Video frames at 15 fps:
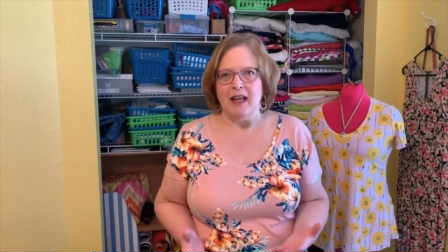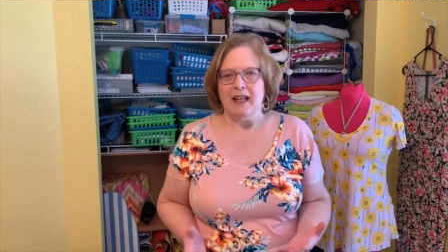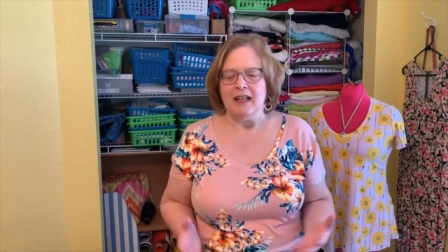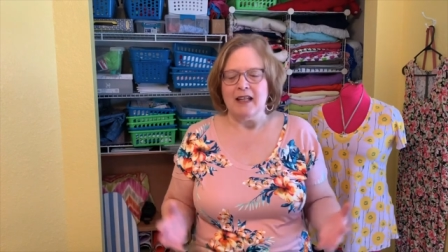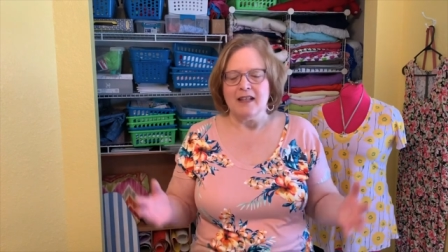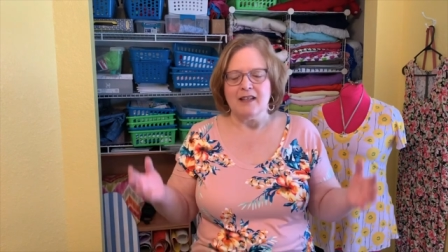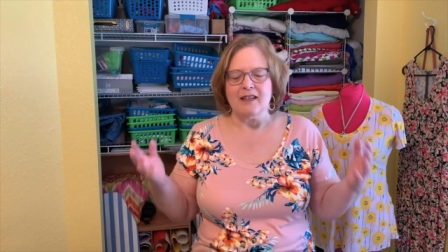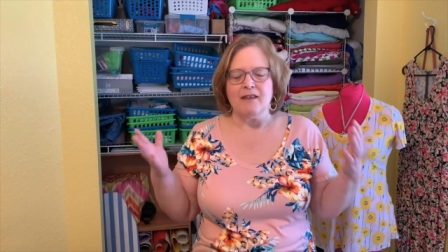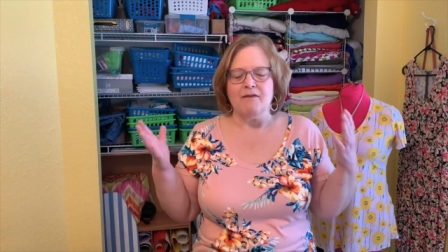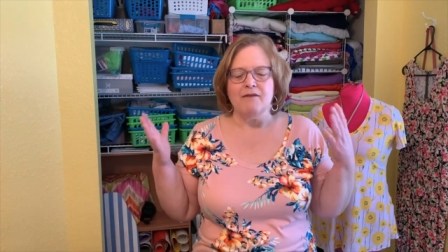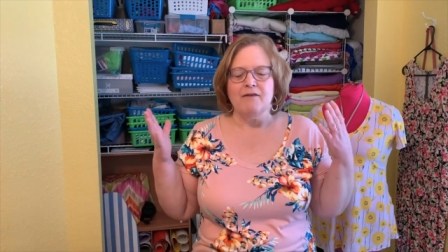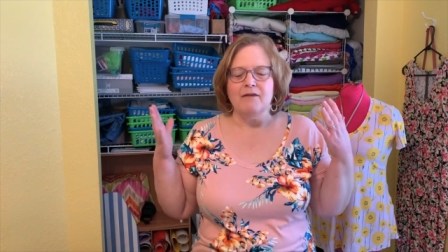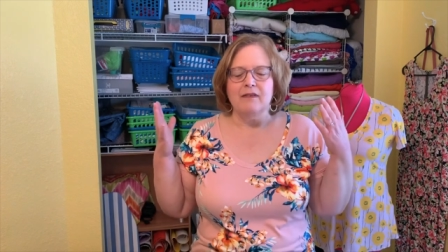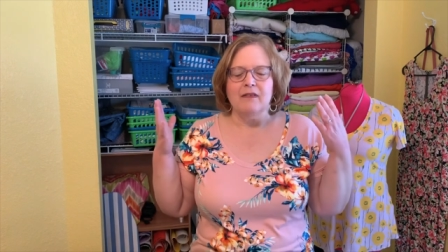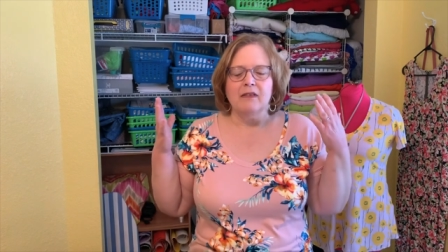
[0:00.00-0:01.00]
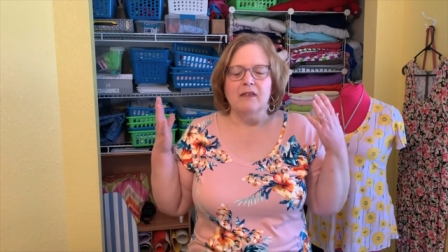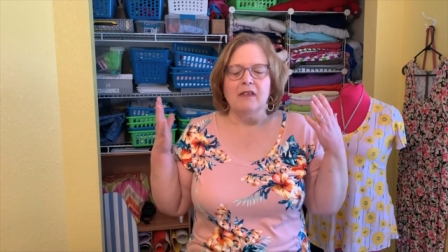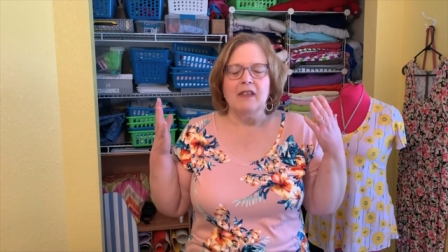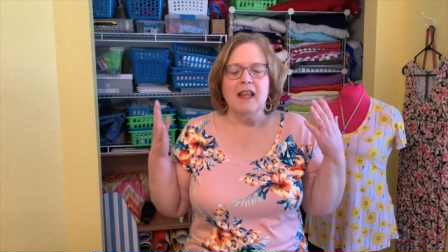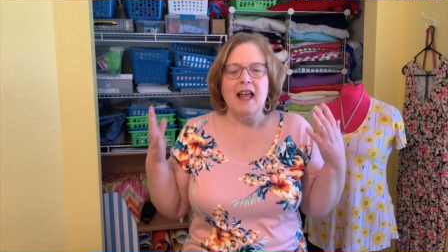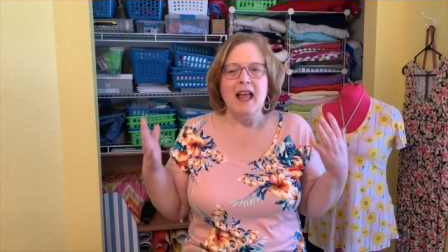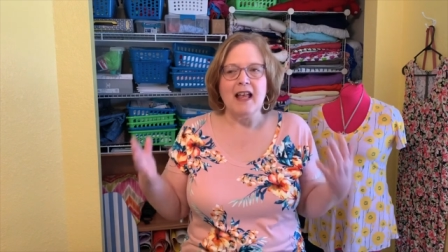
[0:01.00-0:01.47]
and it's the
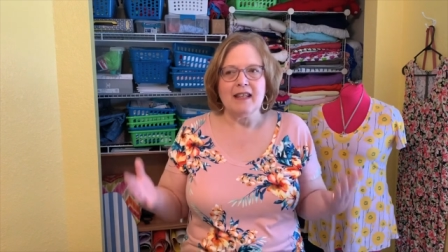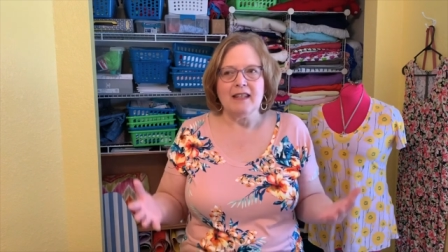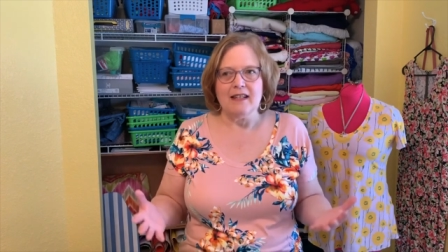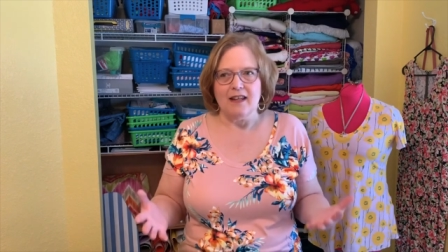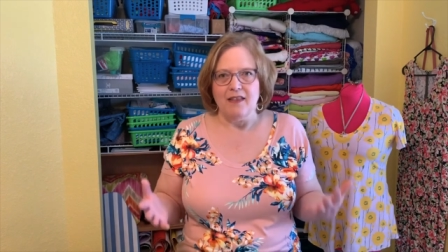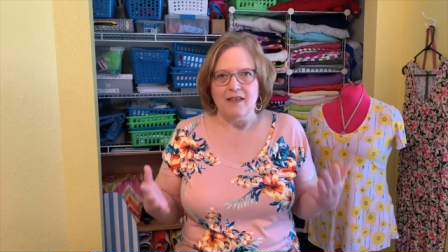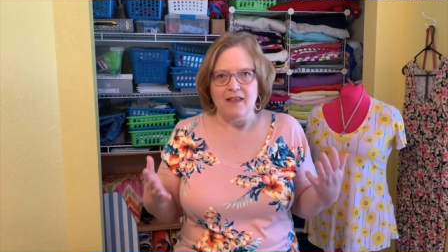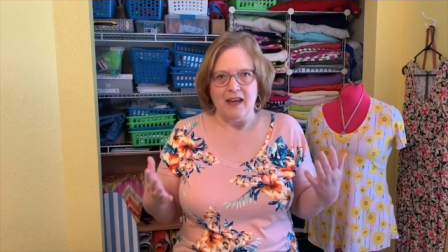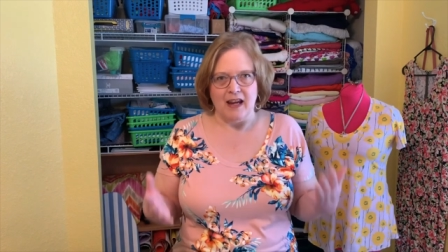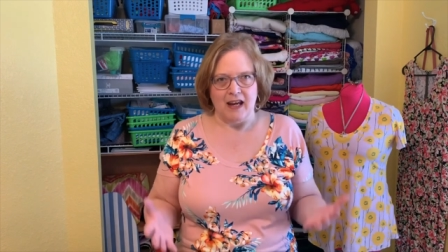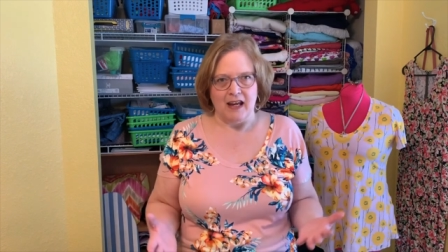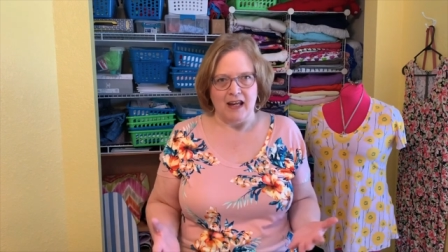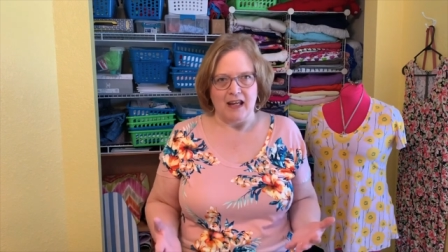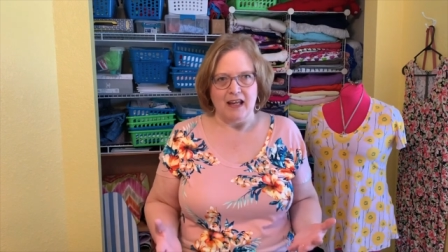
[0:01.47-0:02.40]
last thing